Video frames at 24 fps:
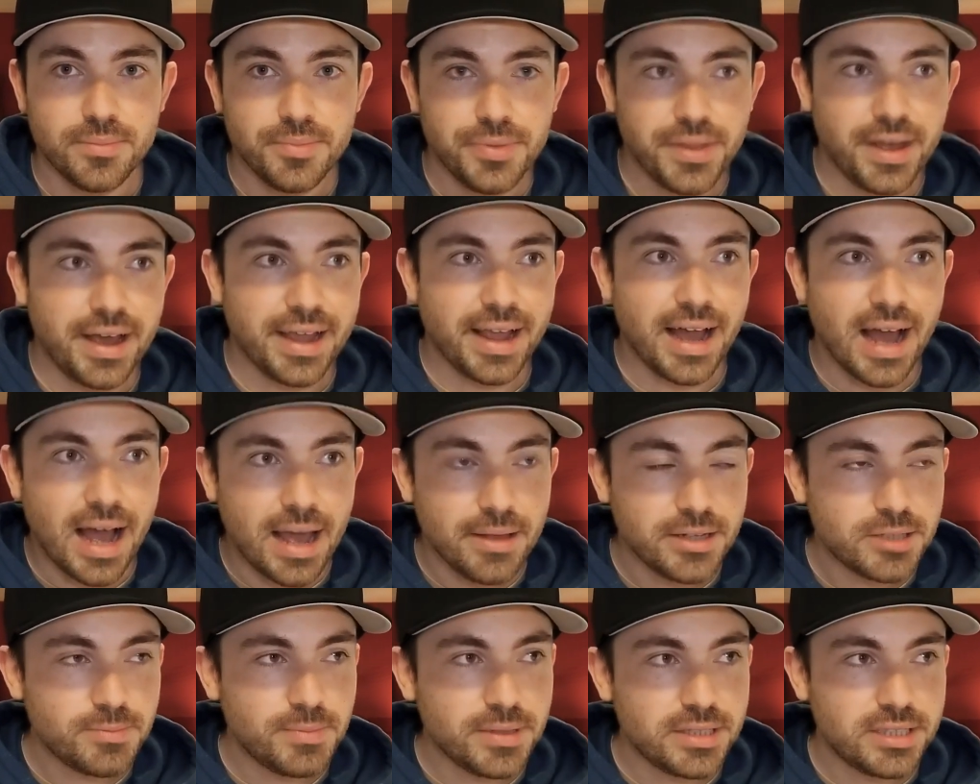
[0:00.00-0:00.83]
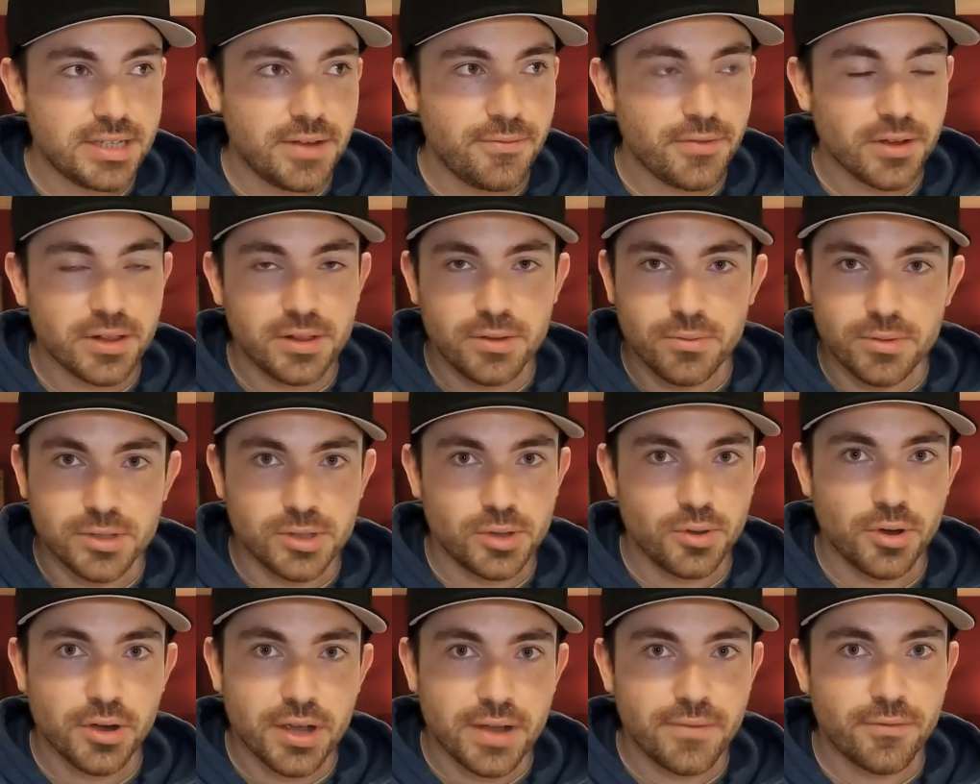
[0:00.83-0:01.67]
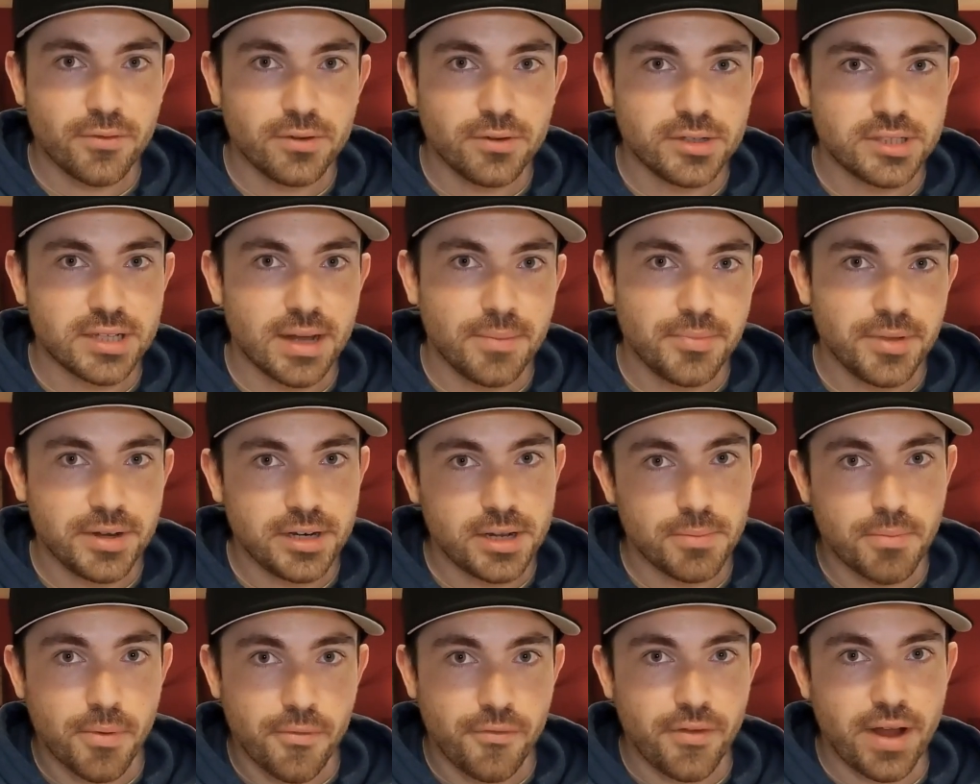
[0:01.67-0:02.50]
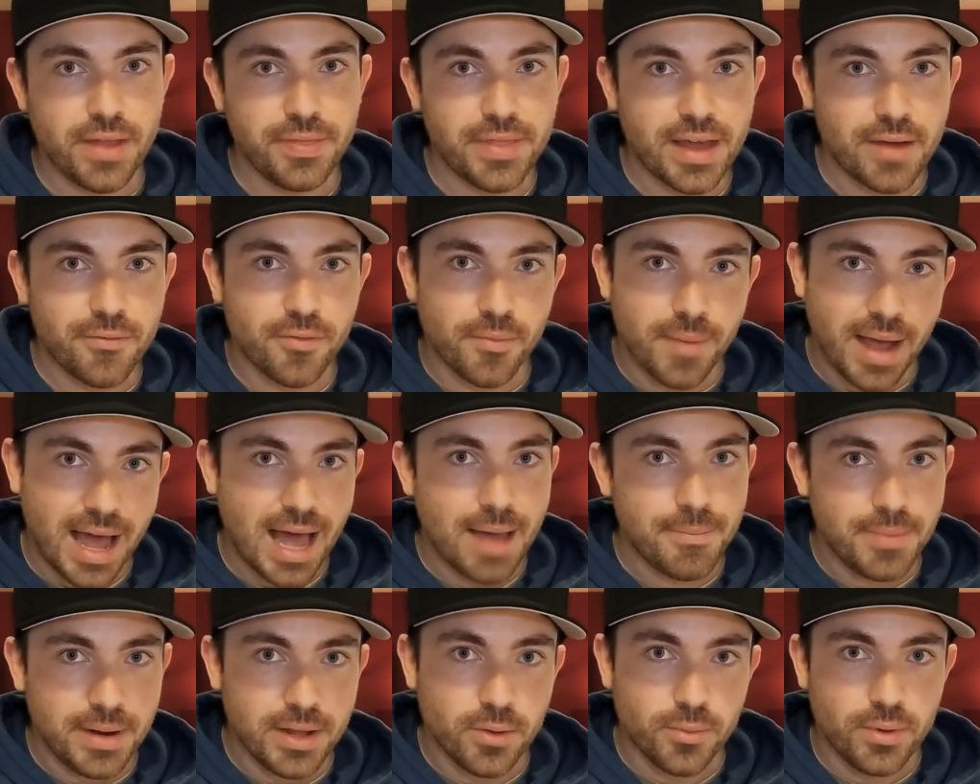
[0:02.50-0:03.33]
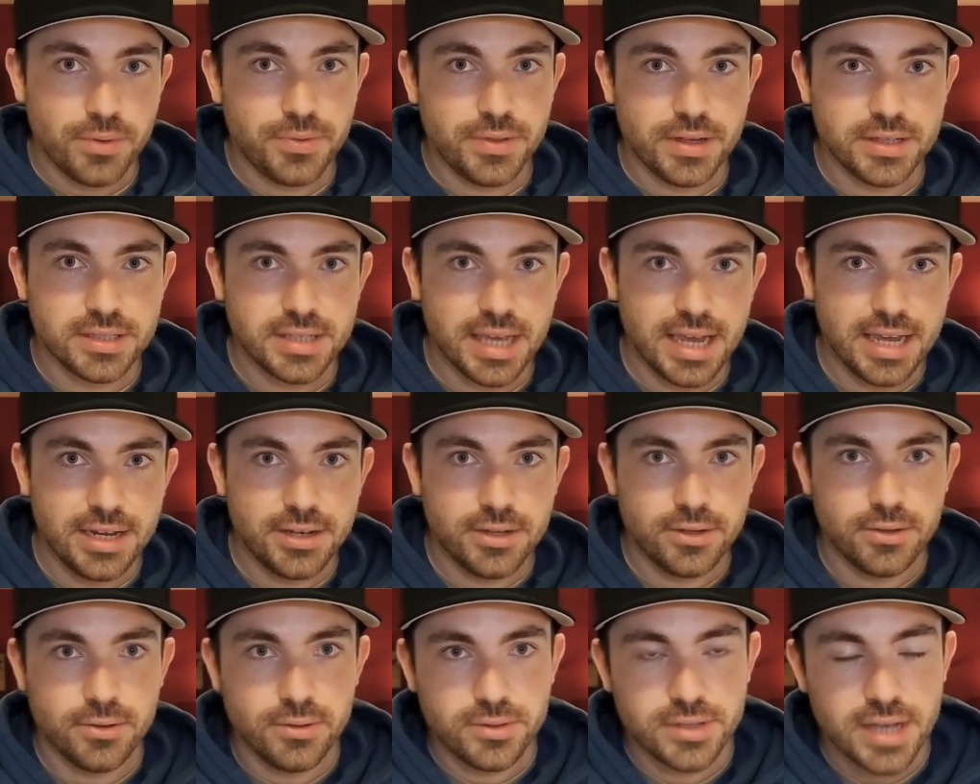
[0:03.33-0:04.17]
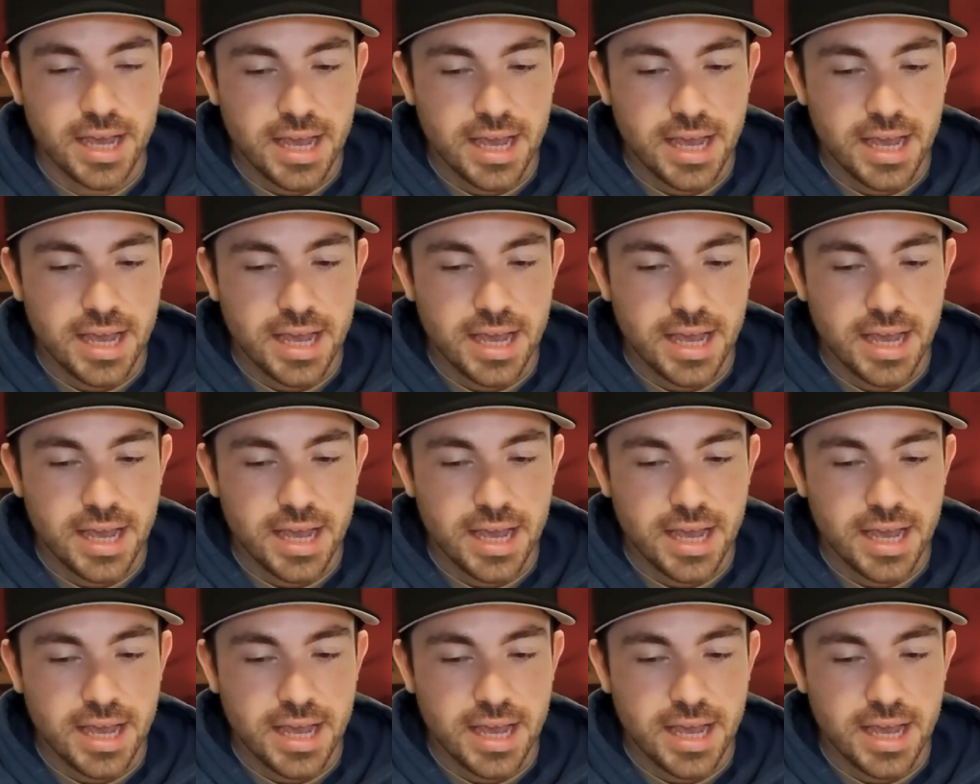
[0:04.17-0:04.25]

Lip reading: Like, I specifically was looking for something to prevent that from happening with these K2s,